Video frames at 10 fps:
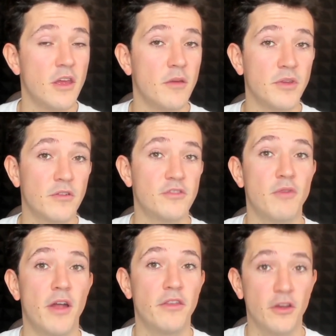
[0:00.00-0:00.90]
because you
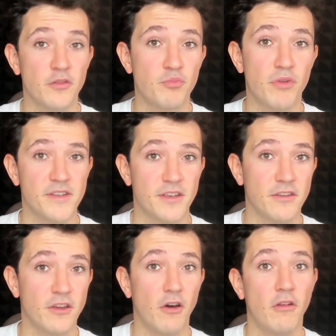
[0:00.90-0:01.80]
are not
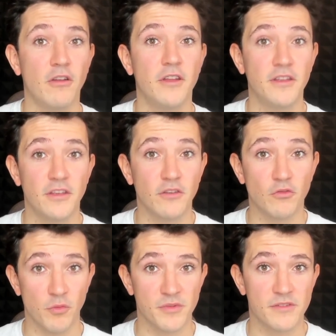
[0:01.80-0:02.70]
present on LinkedIn
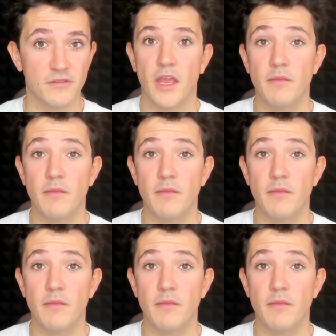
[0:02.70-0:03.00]
groups.